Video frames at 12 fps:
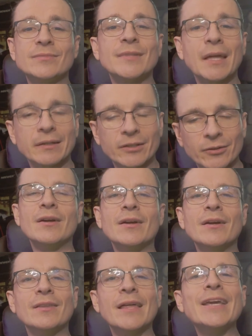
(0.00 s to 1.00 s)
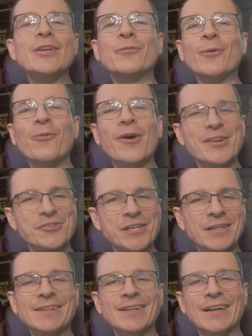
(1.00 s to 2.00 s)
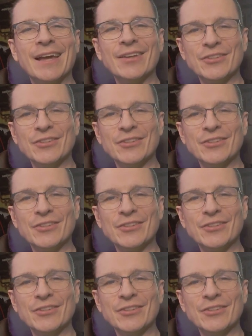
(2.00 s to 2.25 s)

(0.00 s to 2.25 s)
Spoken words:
Thank you. Thank you for watching, and as